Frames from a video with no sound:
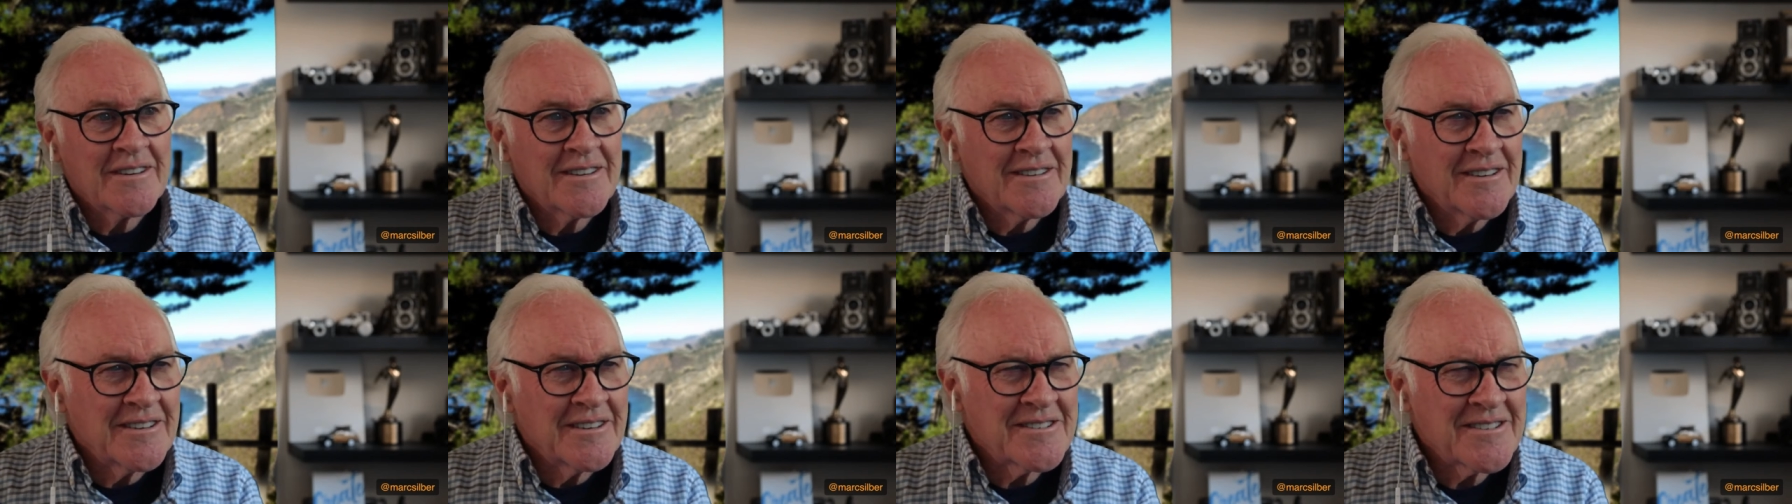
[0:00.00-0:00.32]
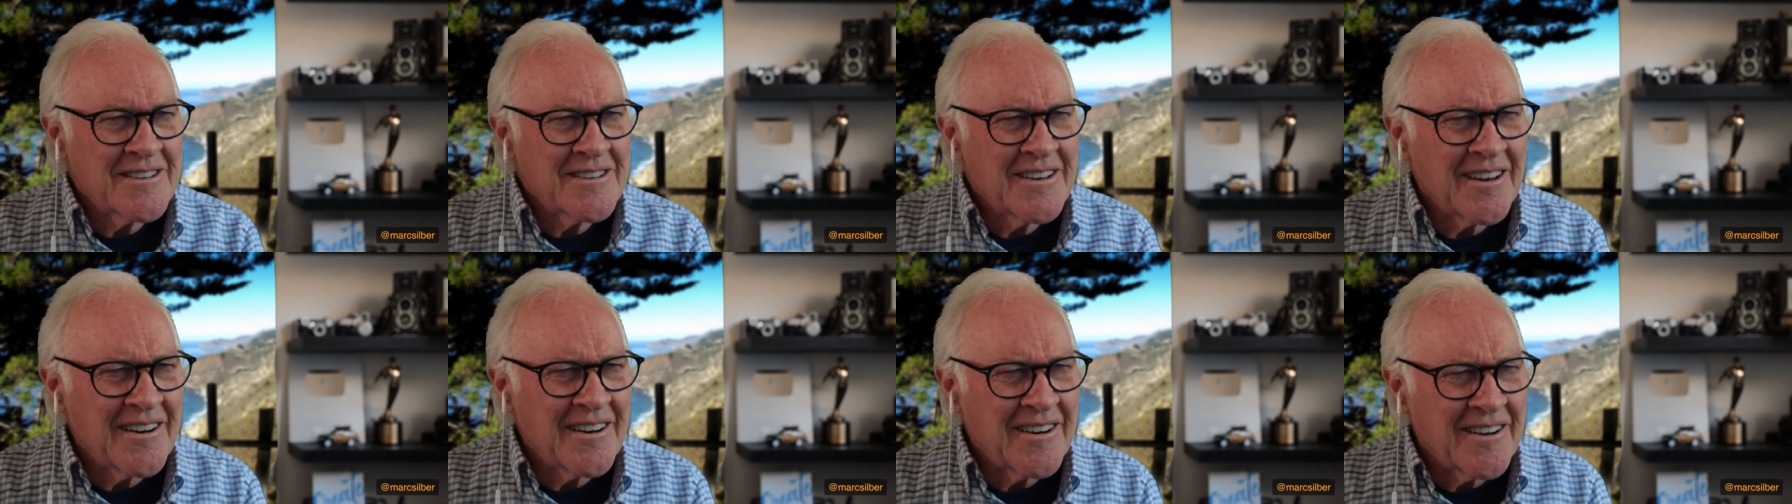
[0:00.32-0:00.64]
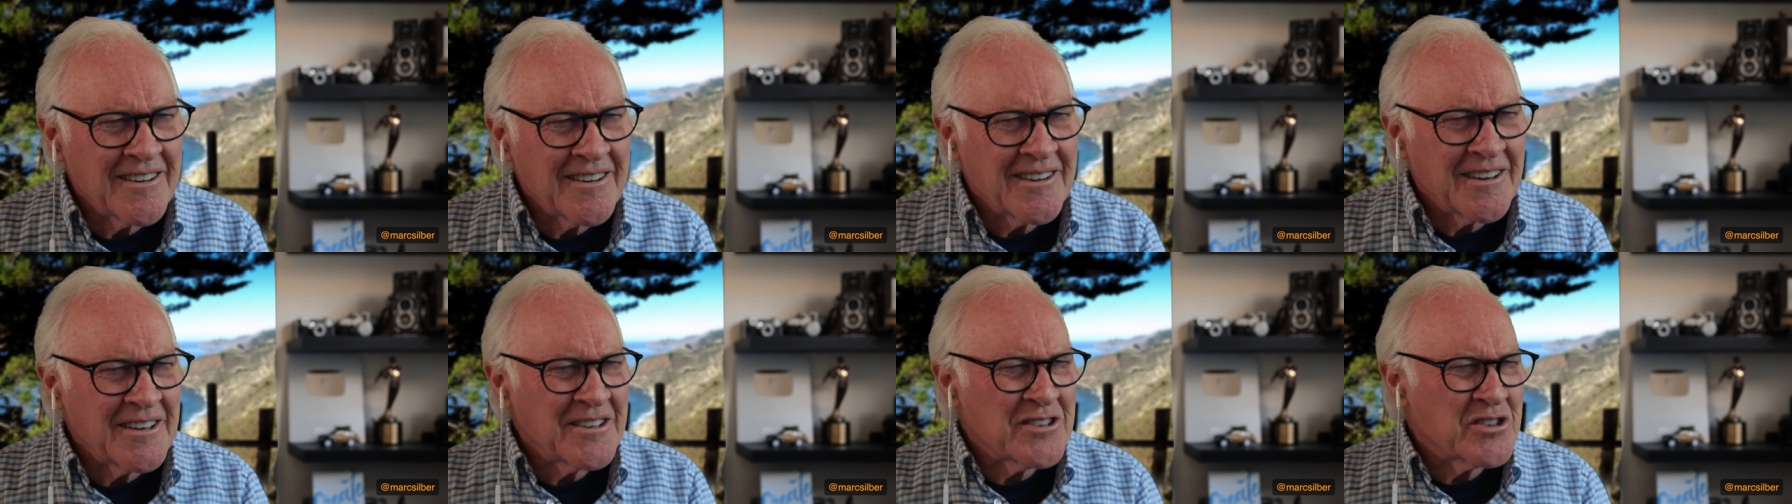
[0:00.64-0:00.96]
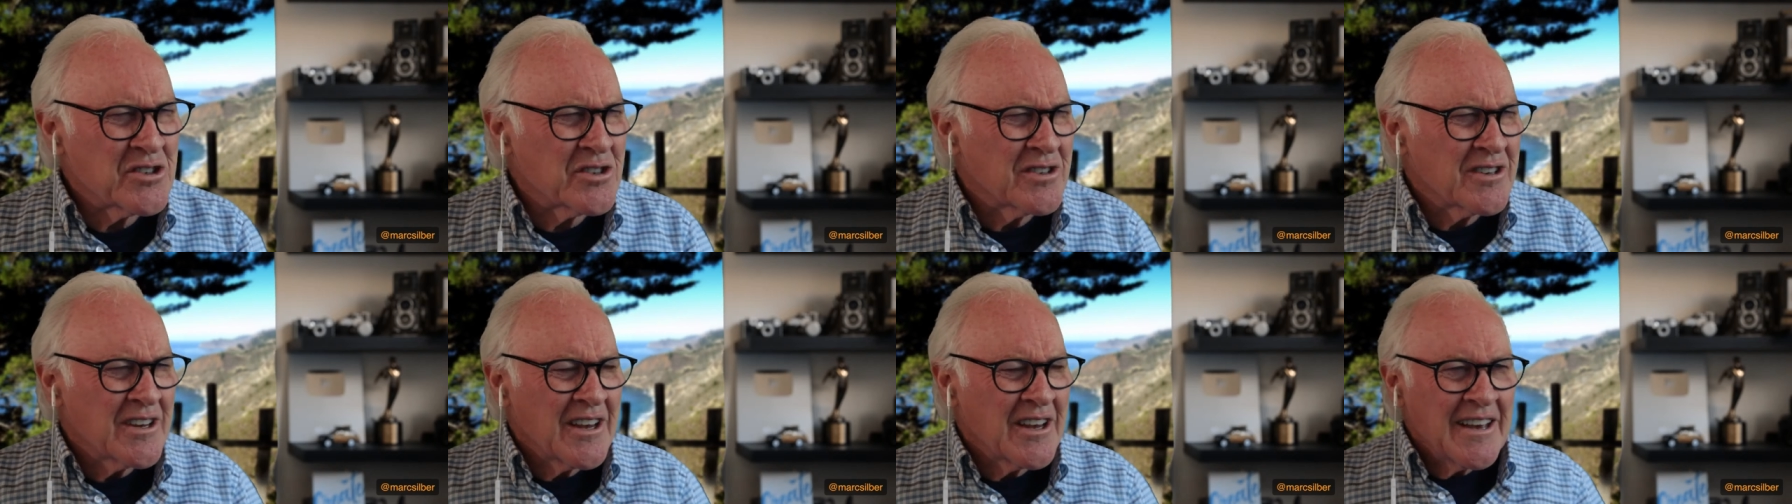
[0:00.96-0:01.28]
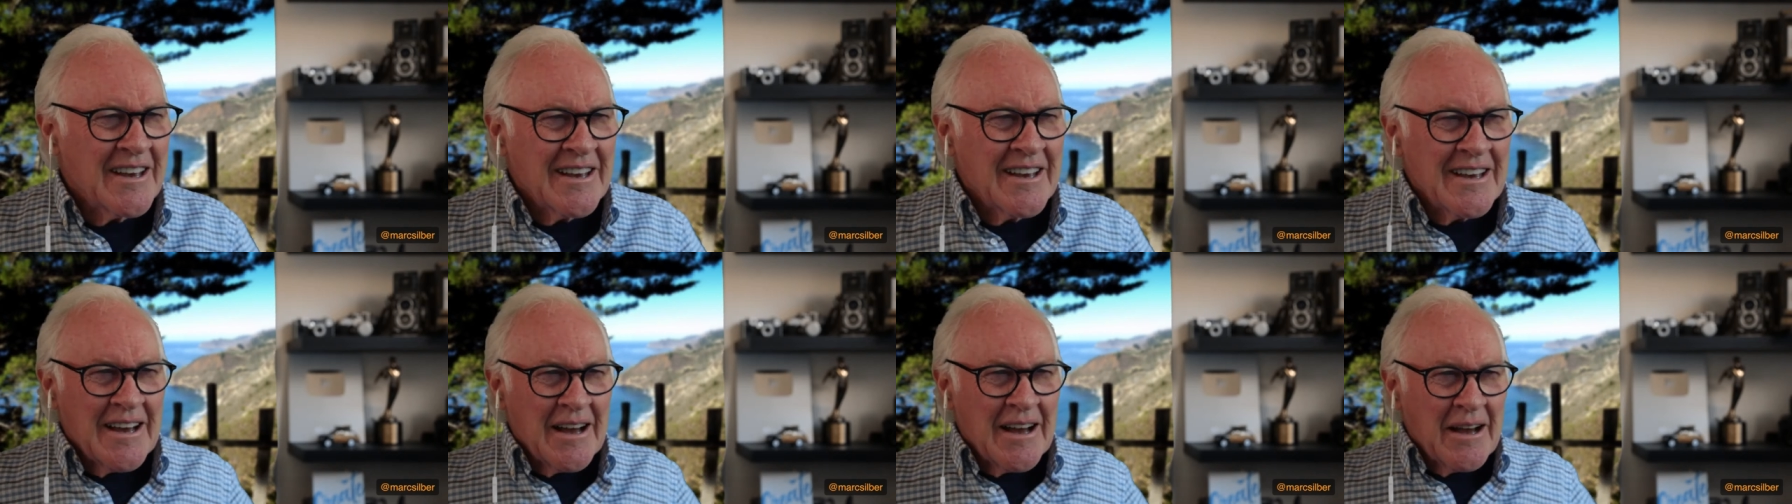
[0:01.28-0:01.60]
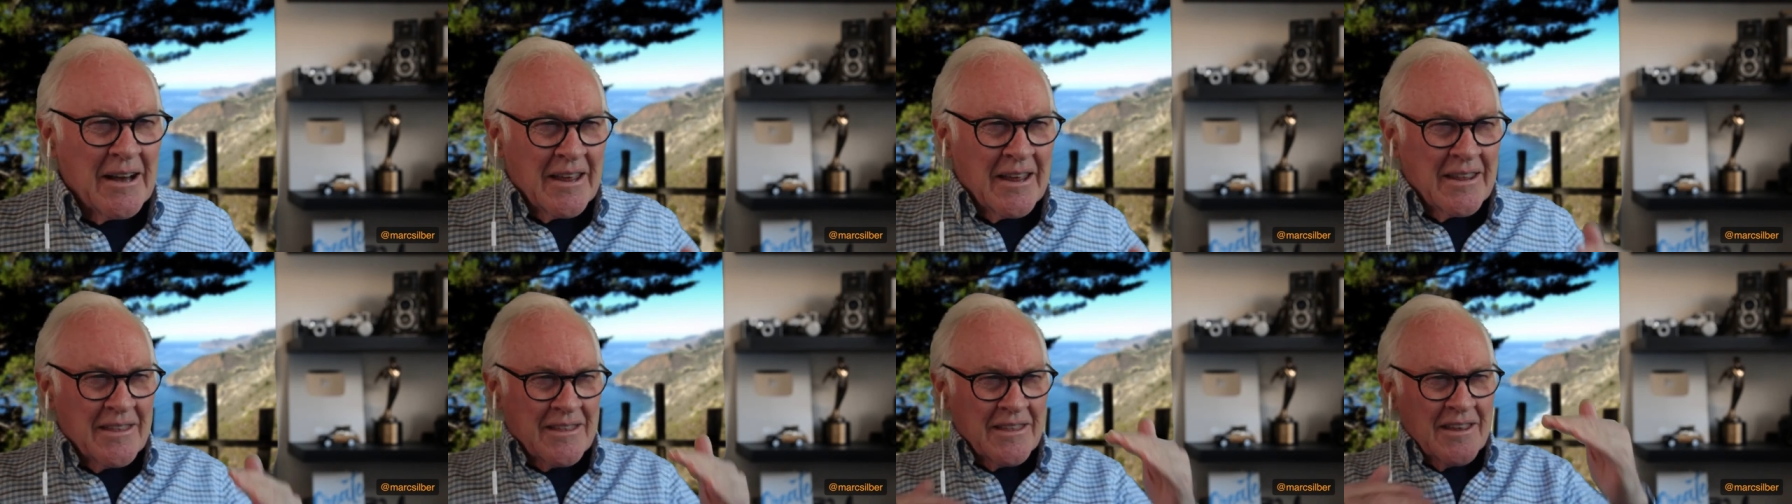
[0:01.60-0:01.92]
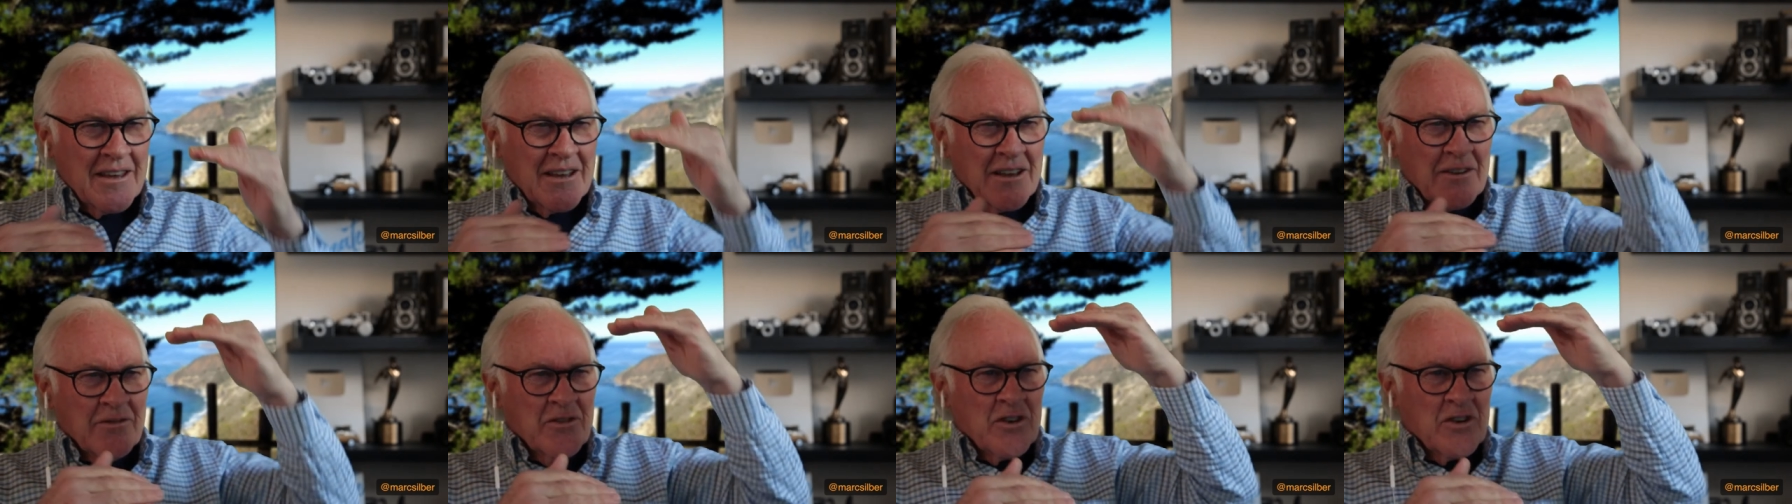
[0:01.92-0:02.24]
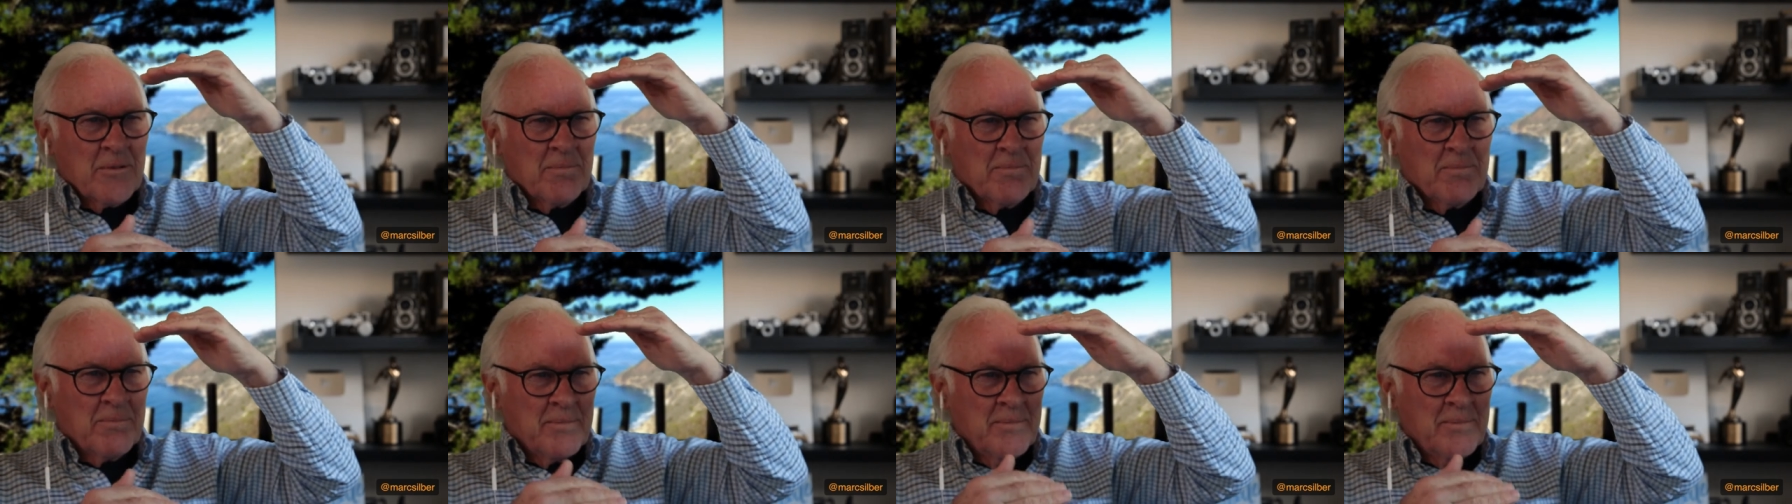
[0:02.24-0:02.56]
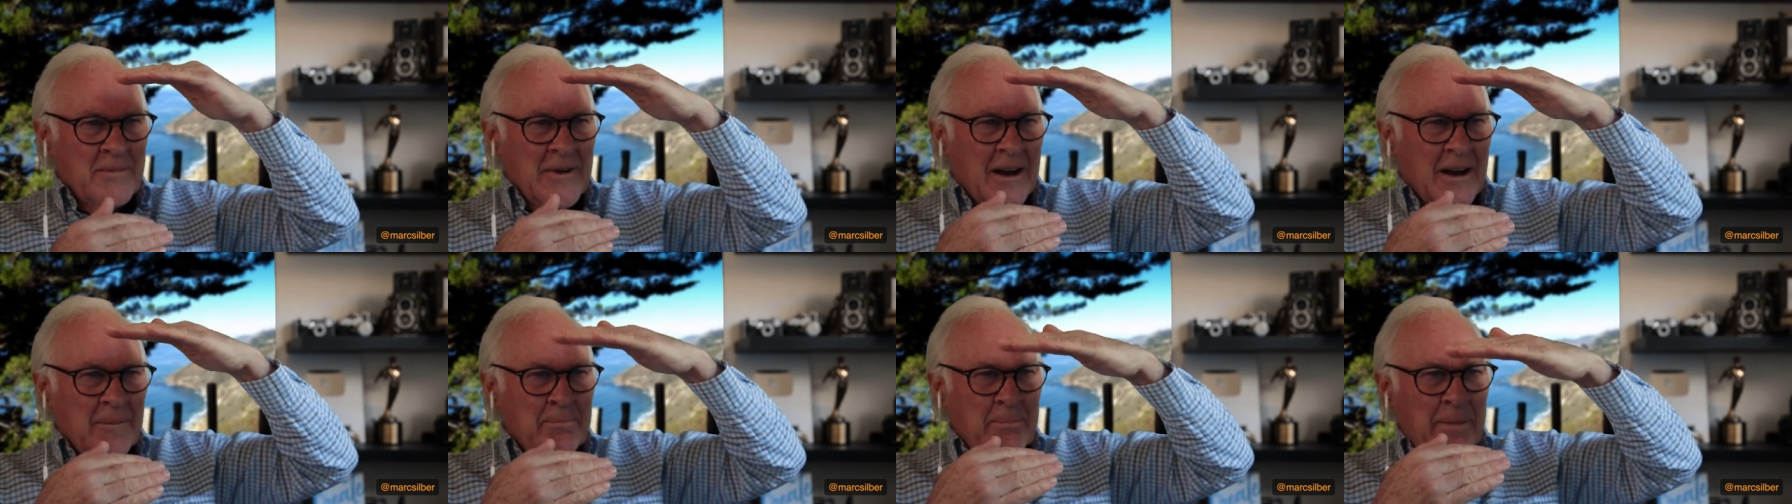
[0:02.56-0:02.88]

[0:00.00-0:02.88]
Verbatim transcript: Let's get a, let's think of your a